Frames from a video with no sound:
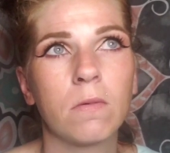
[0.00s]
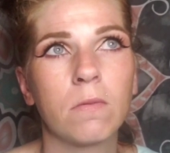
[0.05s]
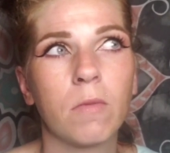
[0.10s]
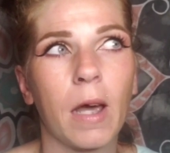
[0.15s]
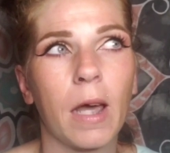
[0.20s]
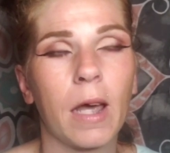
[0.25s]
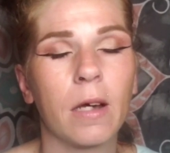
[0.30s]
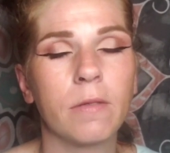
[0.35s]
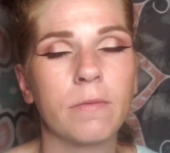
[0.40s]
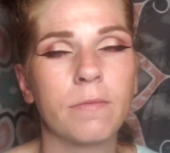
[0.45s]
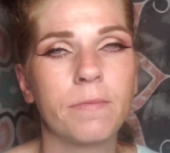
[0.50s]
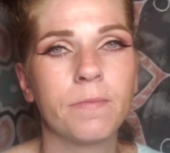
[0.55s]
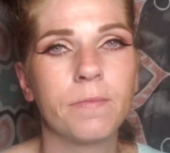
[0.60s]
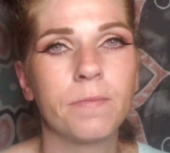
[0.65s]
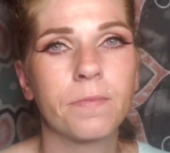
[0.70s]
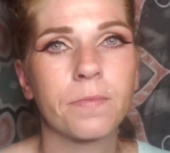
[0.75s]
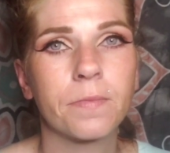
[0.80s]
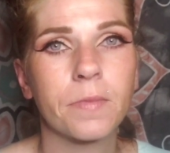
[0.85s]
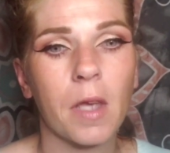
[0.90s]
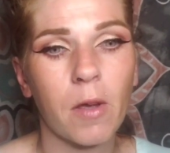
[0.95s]
Wow.
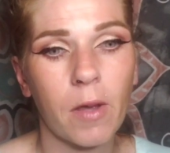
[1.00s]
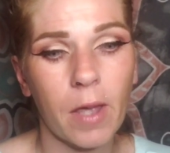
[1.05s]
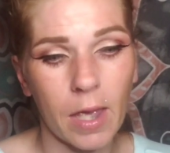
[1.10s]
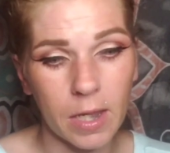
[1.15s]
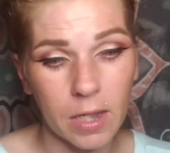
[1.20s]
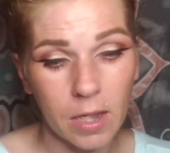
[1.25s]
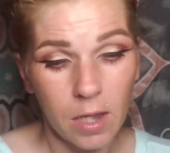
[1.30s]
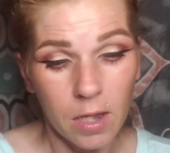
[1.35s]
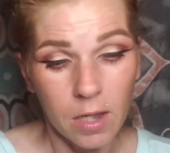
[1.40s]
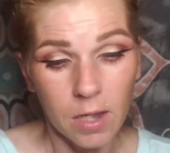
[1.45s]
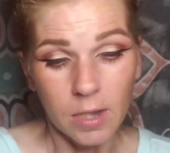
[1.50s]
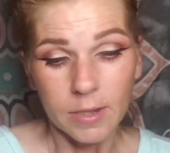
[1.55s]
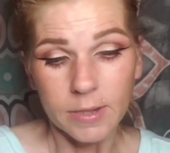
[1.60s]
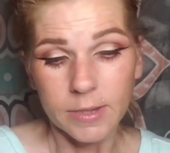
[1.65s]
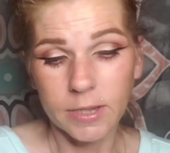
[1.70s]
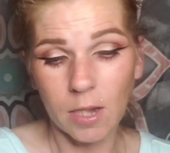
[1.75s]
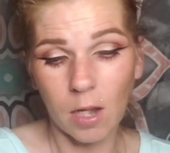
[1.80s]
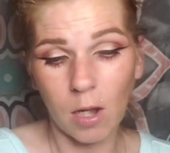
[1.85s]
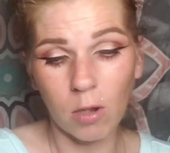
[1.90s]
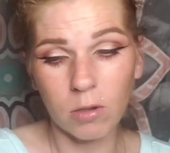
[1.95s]
Okay,
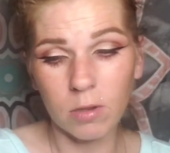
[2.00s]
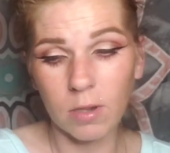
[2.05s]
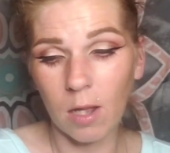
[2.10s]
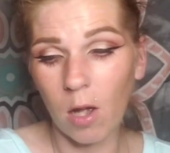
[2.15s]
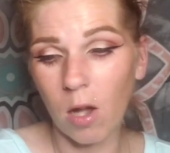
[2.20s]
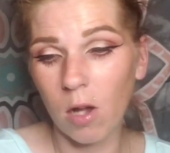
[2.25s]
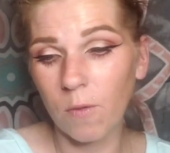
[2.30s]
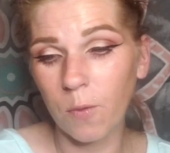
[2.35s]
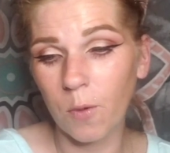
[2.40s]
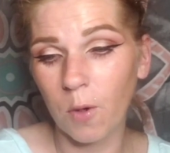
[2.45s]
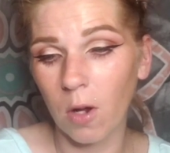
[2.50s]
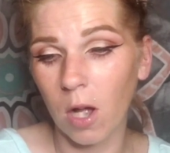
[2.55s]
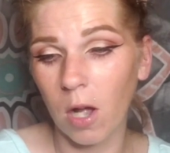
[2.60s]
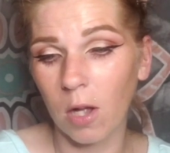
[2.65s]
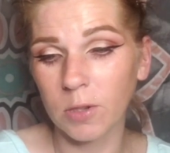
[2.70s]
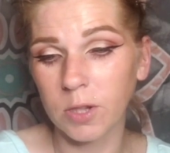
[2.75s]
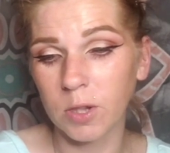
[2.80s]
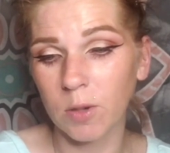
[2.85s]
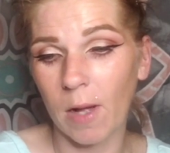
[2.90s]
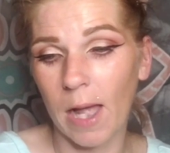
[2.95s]
so
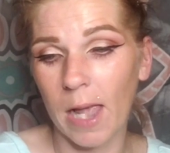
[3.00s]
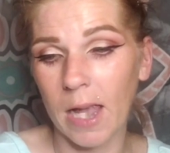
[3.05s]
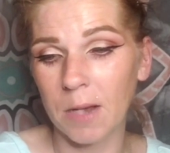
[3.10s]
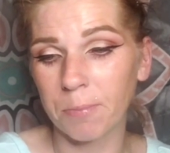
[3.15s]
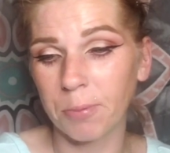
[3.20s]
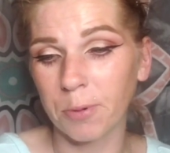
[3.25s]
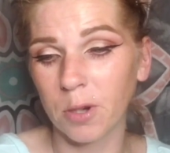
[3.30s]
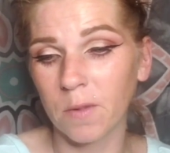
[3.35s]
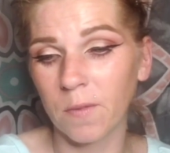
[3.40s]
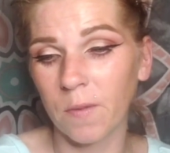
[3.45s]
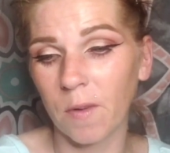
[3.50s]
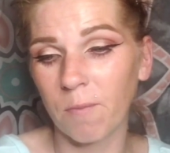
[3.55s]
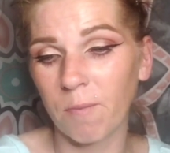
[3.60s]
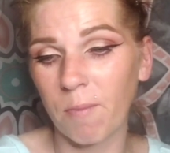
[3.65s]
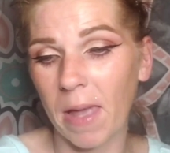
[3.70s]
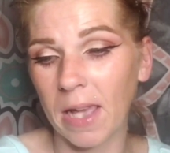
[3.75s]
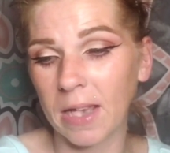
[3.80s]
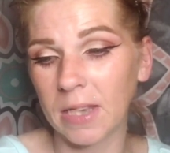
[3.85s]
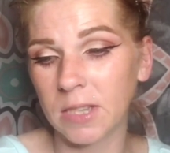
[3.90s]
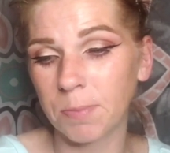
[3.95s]
overall, do I approve of
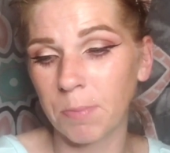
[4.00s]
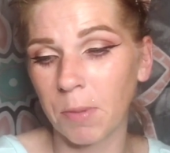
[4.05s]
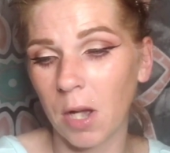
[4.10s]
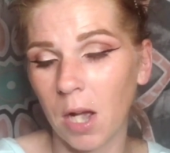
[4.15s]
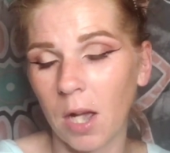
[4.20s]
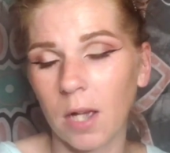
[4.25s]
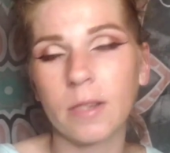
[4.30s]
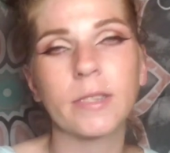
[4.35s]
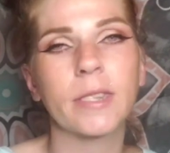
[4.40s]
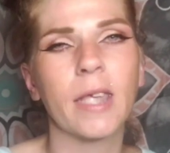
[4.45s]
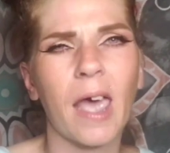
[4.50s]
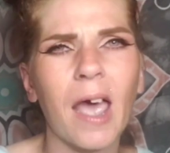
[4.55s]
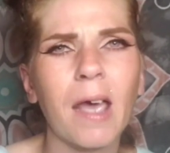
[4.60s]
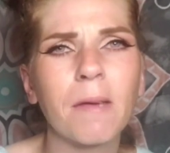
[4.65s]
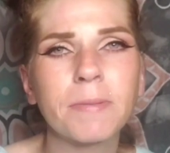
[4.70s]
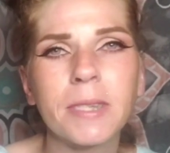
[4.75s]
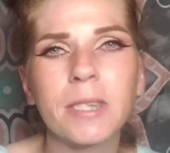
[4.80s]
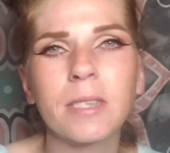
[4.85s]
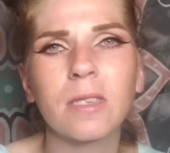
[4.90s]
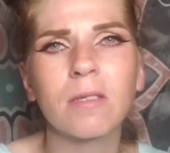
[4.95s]
May's box?
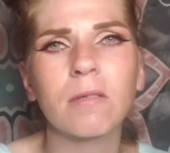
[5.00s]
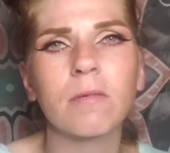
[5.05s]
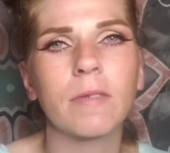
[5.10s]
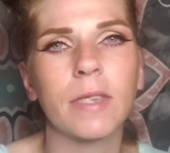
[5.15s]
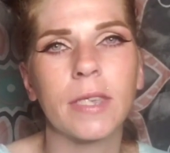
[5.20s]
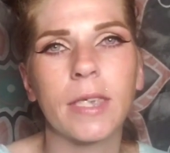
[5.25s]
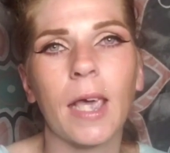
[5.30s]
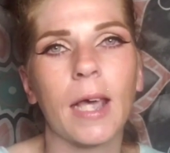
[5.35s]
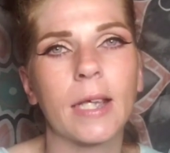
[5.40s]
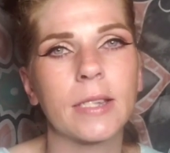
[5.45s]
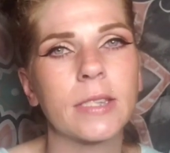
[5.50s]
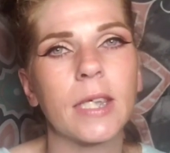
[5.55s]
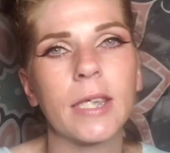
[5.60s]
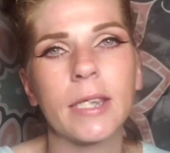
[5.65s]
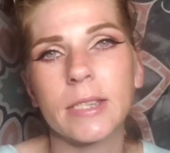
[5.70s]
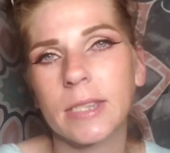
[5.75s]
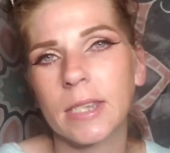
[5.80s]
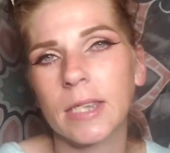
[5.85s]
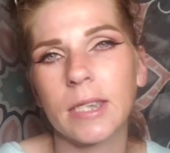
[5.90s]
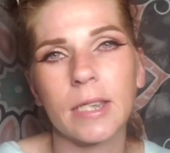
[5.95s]
Absolutely, yes.
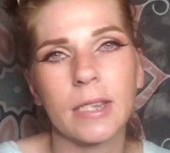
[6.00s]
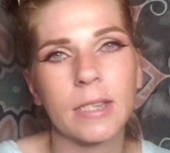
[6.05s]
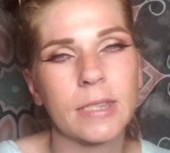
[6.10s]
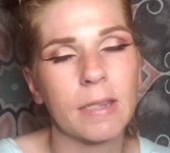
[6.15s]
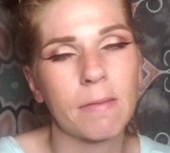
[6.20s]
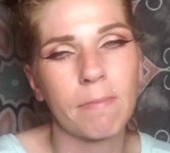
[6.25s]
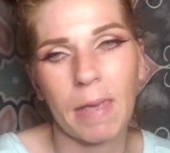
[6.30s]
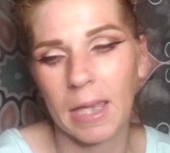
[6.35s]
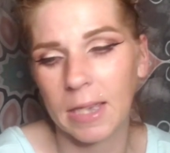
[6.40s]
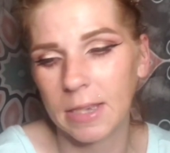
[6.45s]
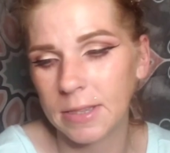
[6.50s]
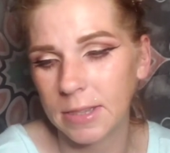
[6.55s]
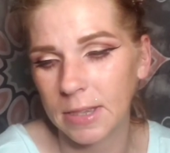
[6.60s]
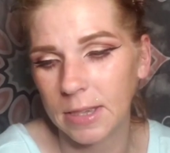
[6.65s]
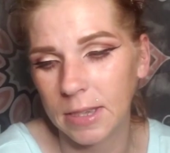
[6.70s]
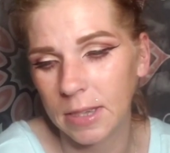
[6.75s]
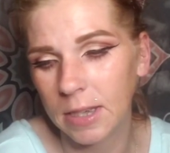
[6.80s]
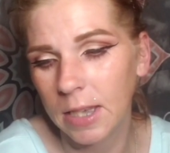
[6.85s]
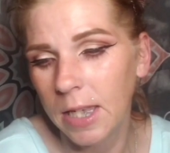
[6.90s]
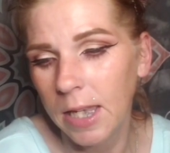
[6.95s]
It's
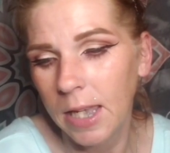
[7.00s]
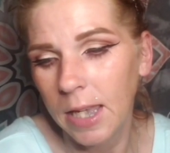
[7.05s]
amazing.